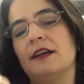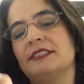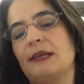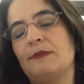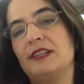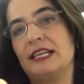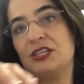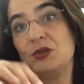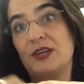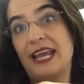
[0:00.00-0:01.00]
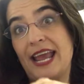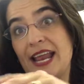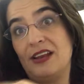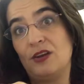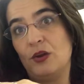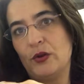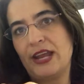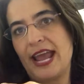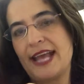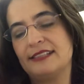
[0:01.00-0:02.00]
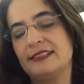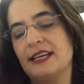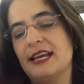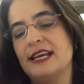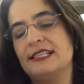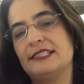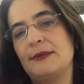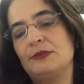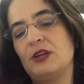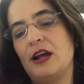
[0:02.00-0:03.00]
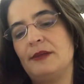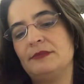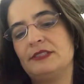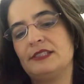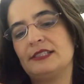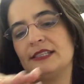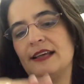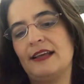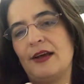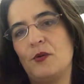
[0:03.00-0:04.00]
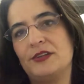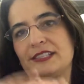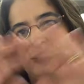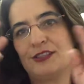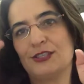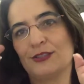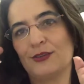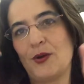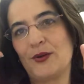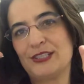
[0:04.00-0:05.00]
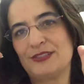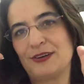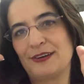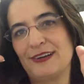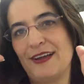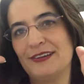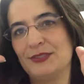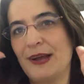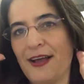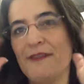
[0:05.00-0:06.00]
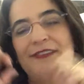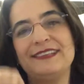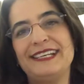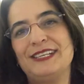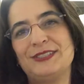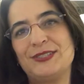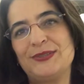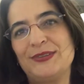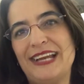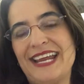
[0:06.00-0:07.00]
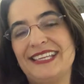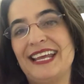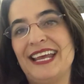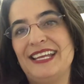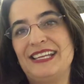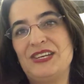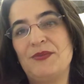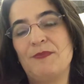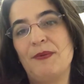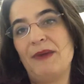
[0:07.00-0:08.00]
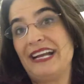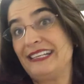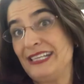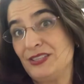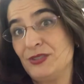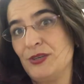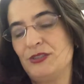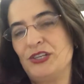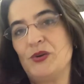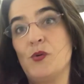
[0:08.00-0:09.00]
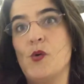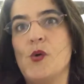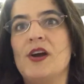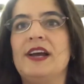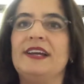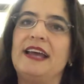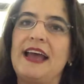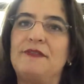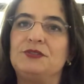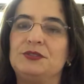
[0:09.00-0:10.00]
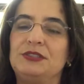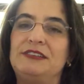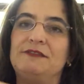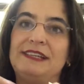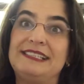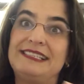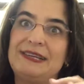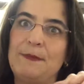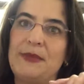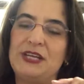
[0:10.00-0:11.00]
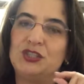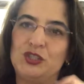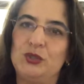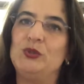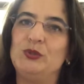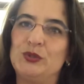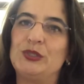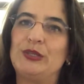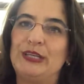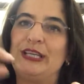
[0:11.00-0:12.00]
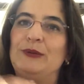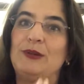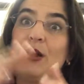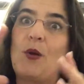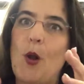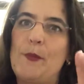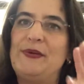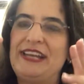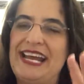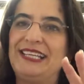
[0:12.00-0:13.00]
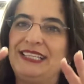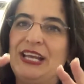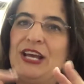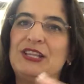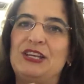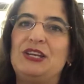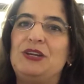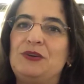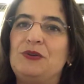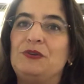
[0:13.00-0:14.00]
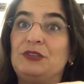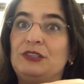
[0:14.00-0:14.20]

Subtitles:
something that you can look at. Sometimes I always say the clock is struck 12 and then it's too late. Then you might need surgery or have to invest in better shoes so that it'll accommodate the new